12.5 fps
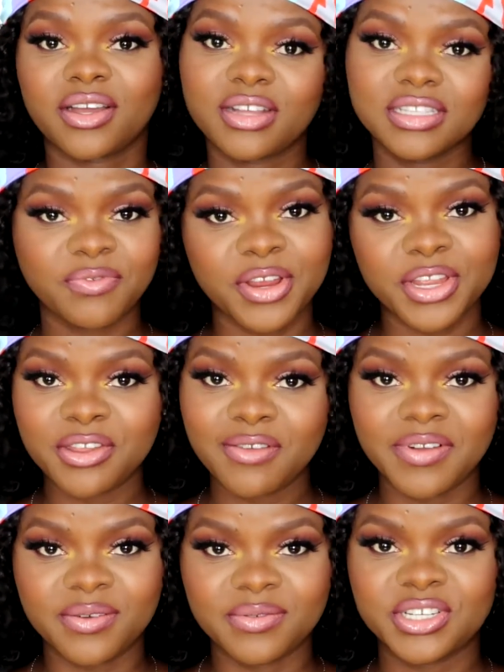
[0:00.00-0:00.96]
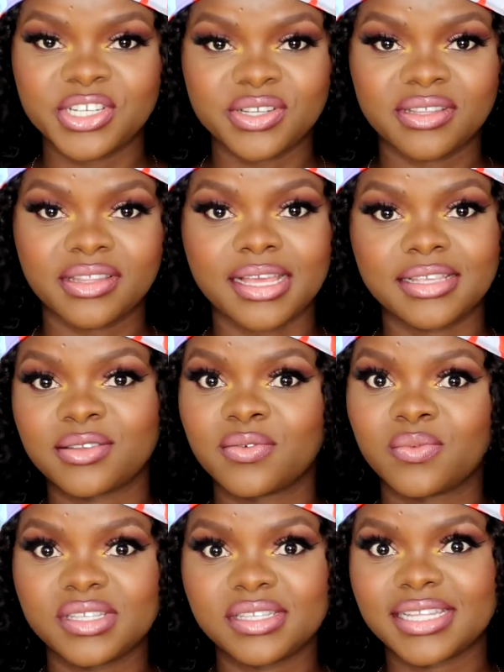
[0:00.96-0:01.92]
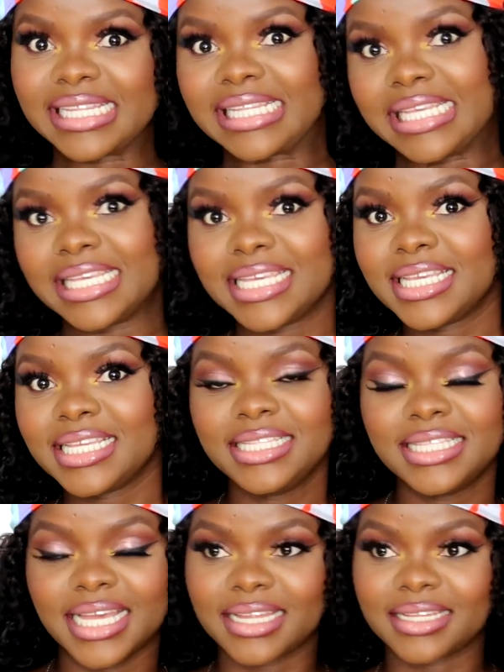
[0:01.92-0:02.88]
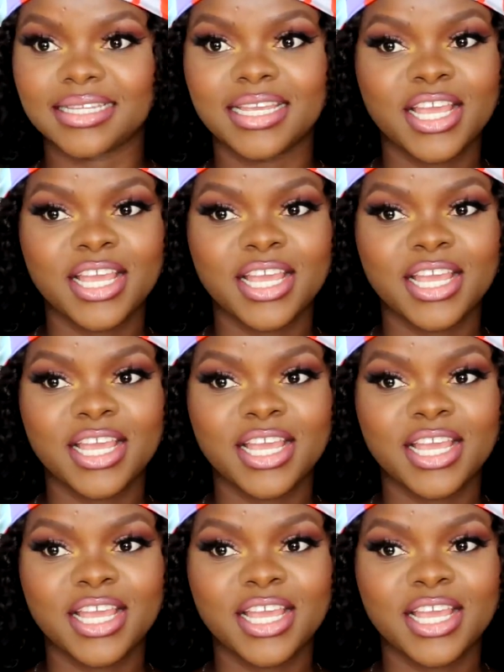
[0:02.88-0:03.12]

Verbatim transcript: hunt for a new foundation that is going to withstand the heat and,